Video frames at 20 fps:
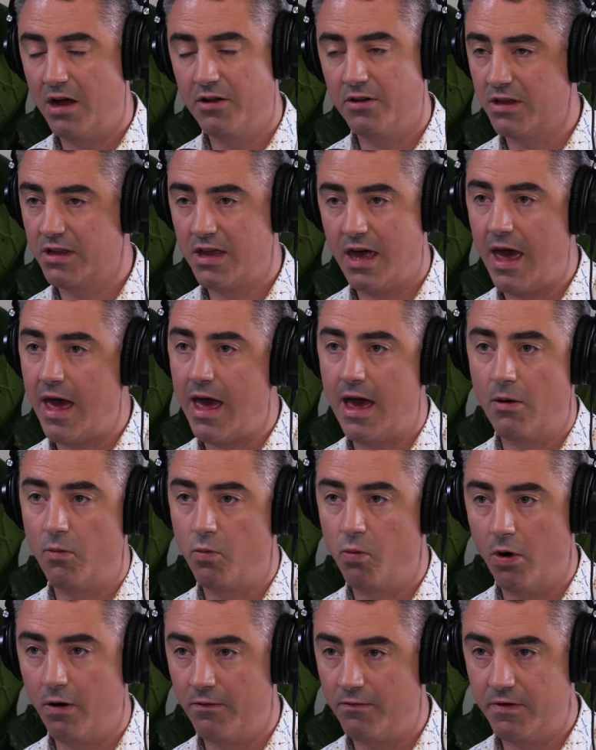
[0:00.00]
I don't care
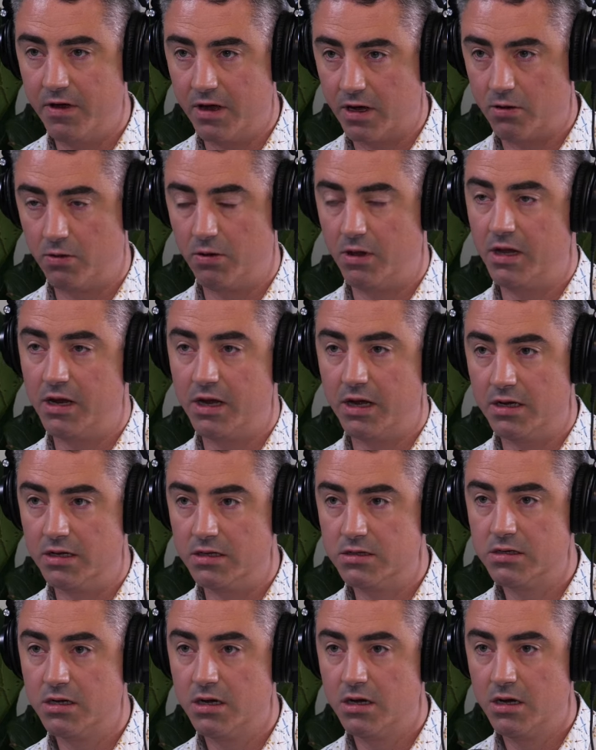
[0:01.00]
what vehicle it
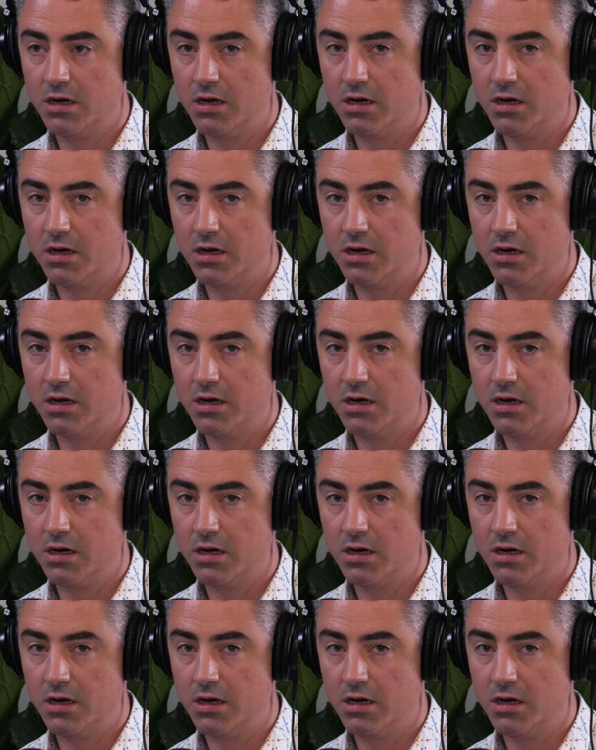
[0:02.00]
is.